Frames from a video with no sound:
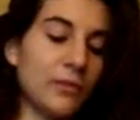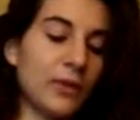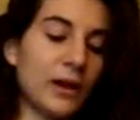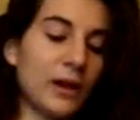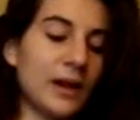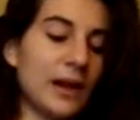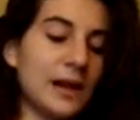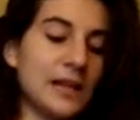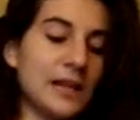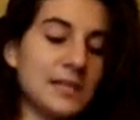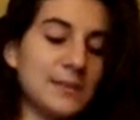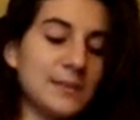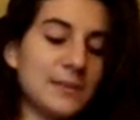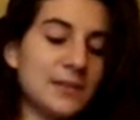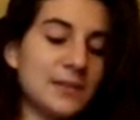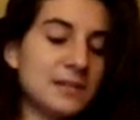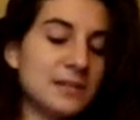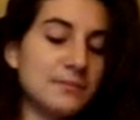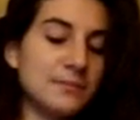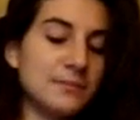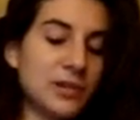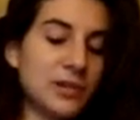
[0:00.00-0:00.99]
for a
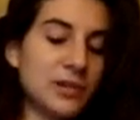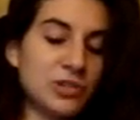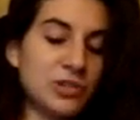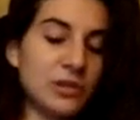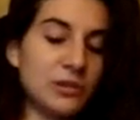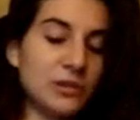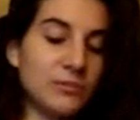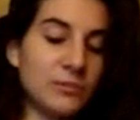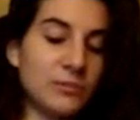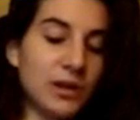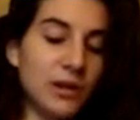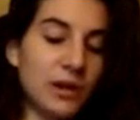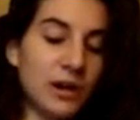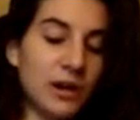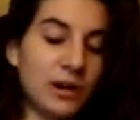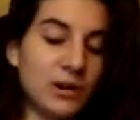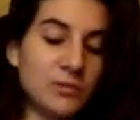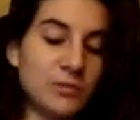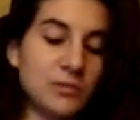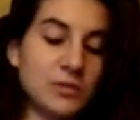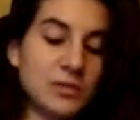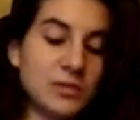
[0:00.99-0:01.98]
husband to mention in
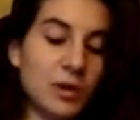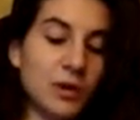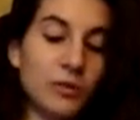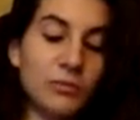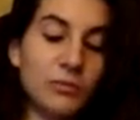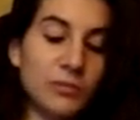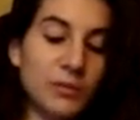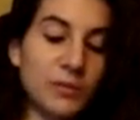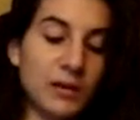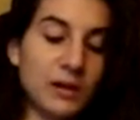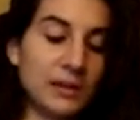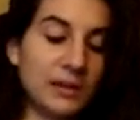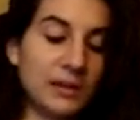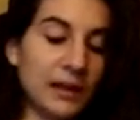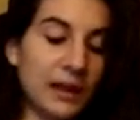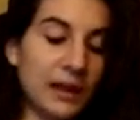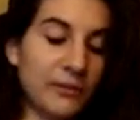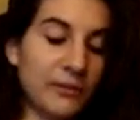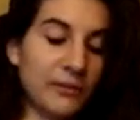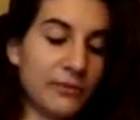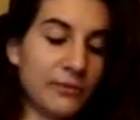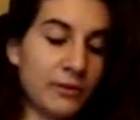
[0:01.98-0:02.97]
regard to his own married
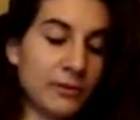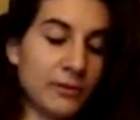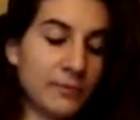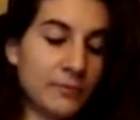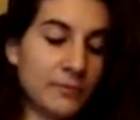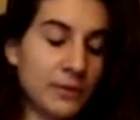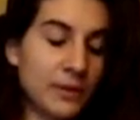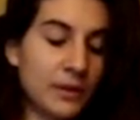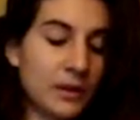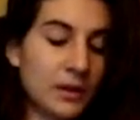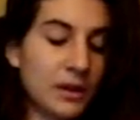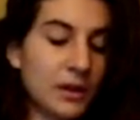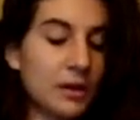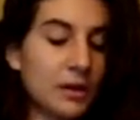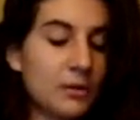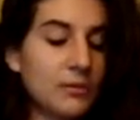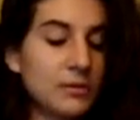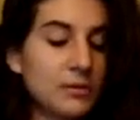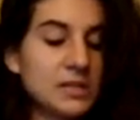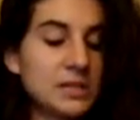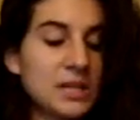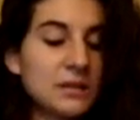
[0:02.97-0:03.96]
life.
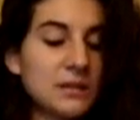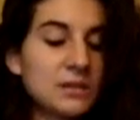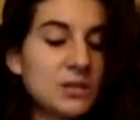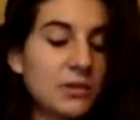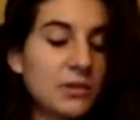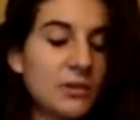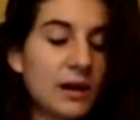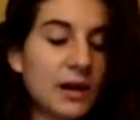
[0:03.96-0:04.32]
What seemed to